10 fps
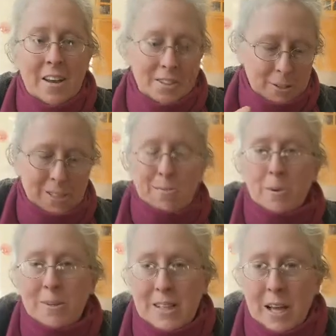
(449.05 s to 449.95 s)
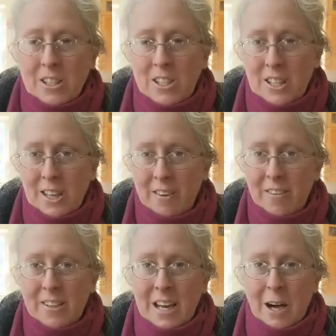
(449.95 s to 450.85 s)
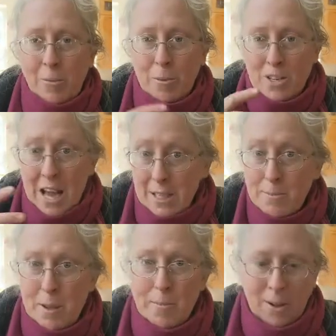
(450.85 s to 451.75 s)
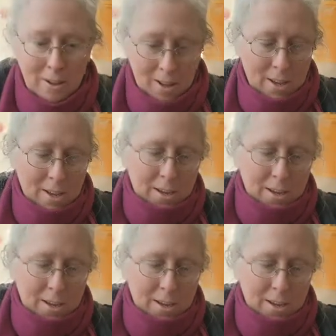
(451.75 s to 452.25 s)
And this recipe was actually given to help protect people.